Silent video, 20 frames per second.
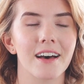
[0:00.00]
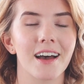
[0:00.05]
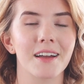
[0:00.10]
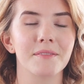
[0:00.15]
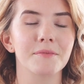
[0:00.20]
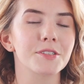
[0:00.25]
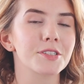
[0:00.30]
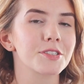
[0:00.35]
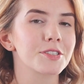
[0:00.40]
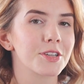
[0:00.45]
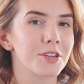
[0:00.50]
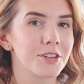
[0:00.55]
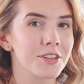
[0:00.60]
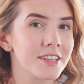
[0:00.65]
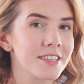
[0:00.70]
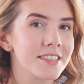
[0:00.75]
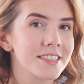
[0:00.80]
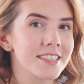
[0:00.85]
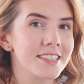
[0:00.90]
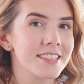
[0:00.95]
I'm just
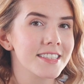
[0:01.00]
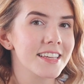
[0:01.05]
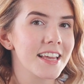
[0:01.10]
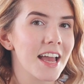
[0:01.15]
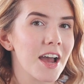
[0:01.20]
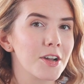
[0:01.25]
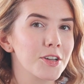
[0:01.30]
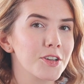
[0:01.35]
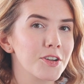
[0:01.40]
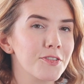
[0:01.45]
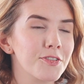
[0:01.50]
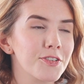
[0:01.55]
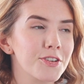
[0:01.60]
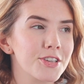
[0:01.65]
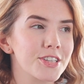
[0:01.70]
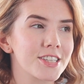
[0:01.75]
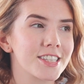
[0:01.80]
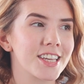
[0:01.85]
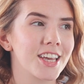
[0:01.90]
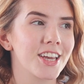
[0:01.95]
curious to see how your
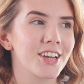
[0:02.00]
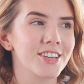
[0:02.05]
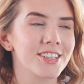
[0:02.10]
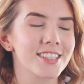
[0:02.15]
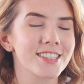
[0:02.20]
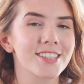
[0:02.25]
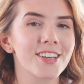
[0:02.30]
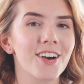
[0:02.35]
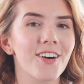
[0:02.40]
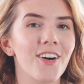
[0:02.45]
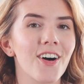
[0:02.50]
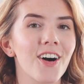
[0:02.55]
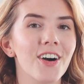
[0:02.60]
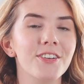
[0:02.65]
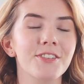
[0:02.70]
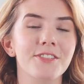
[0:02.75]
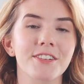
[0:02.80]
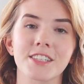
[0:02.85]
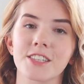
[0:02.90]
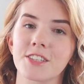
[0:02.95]
first year is
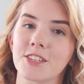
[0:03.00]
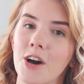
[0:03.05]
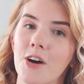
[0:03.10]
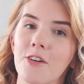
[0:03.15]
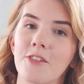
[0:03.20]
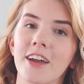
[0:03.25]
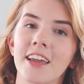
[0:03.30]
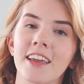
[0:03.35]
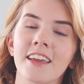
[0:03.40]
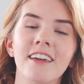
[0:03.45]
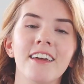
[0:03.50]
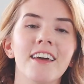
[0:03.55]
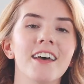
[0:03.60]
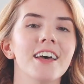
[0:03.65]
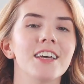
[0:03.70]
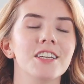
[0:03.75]
gone or is going.